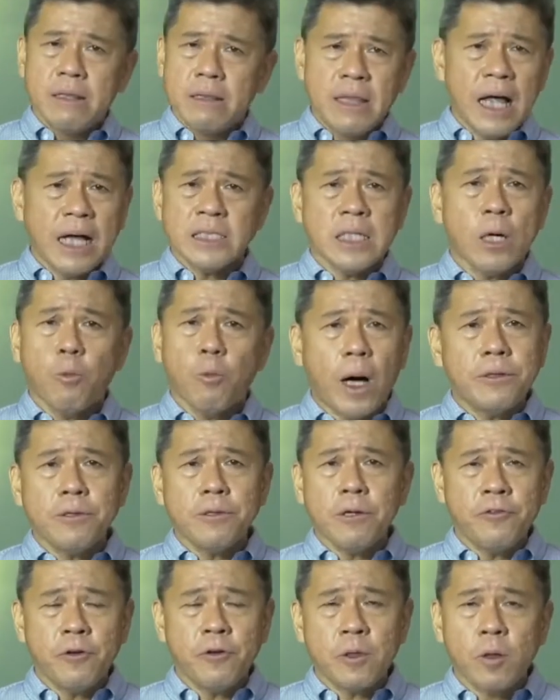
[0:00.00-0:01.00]
That's a
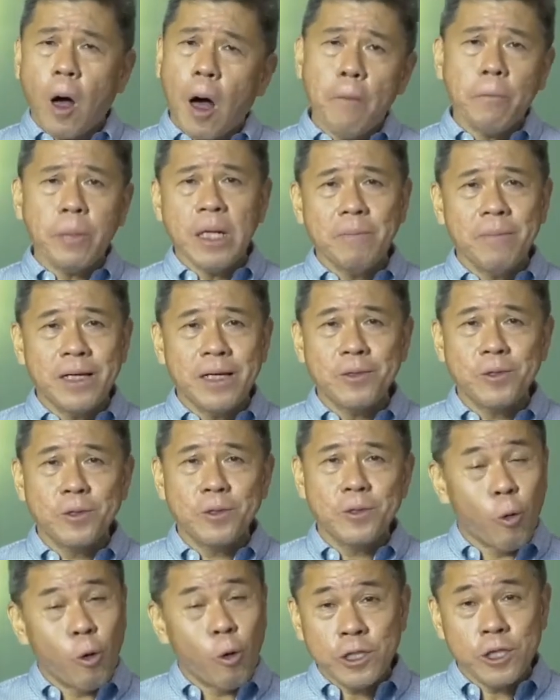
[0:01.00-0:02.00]
wonderful compliment,
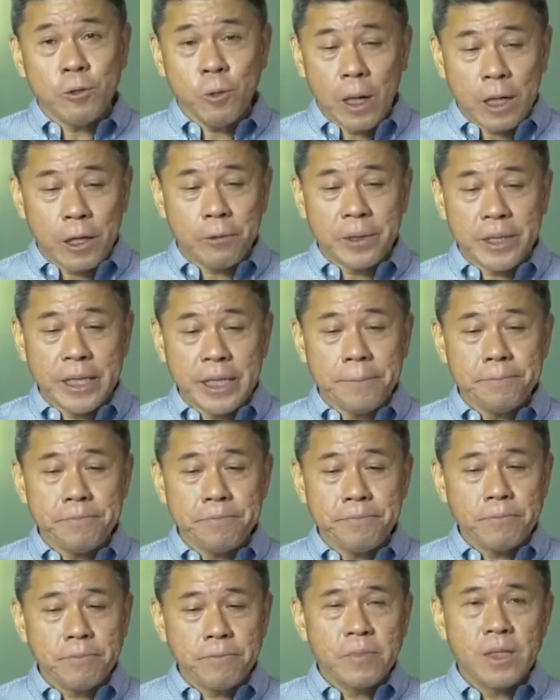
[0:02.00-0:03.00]
won't you agree?
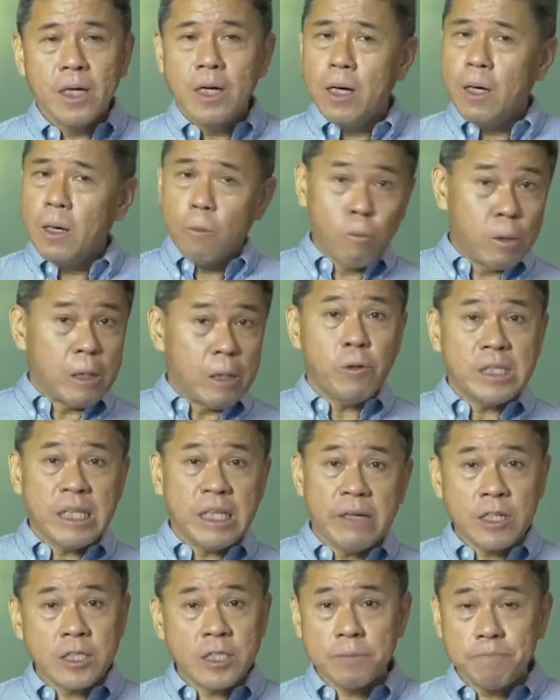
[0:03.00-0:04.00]
We would
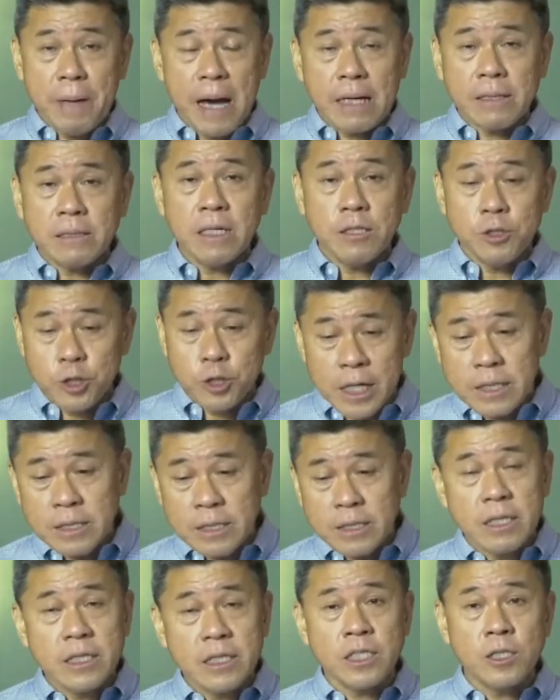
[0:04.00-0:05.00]
have expected
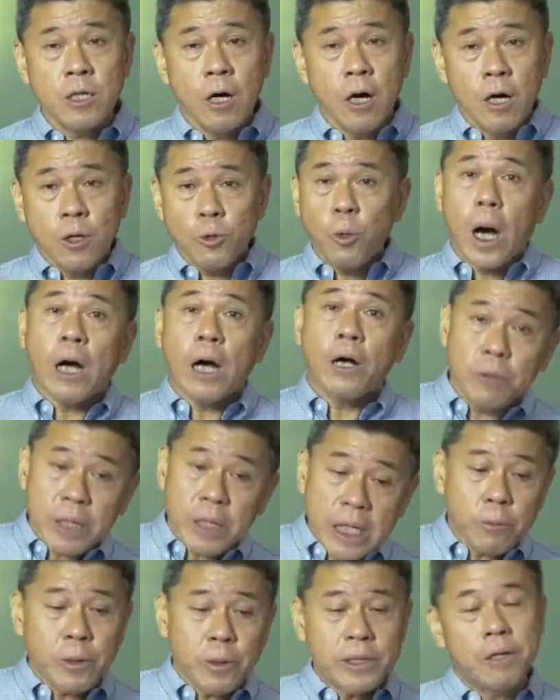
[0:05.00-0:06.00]
Jesus to
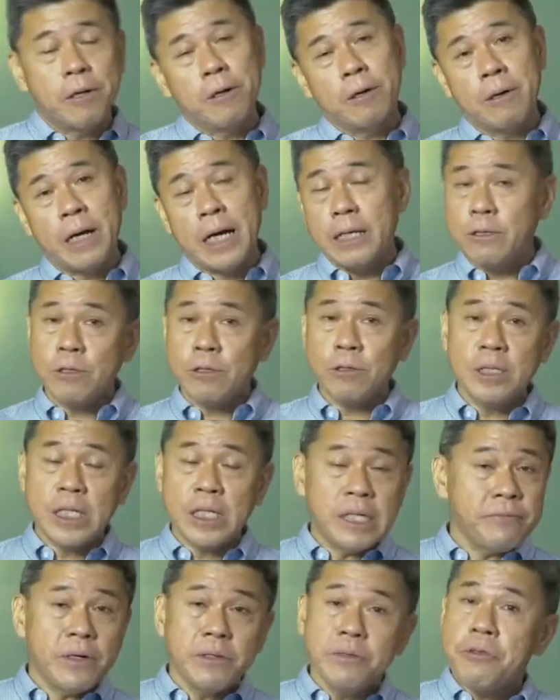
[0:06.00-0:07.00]
agree with her and to
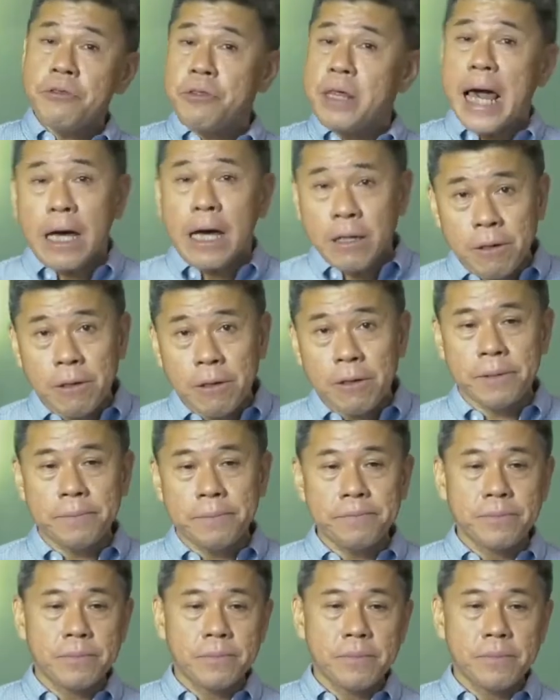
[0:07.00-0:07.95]
even thank her.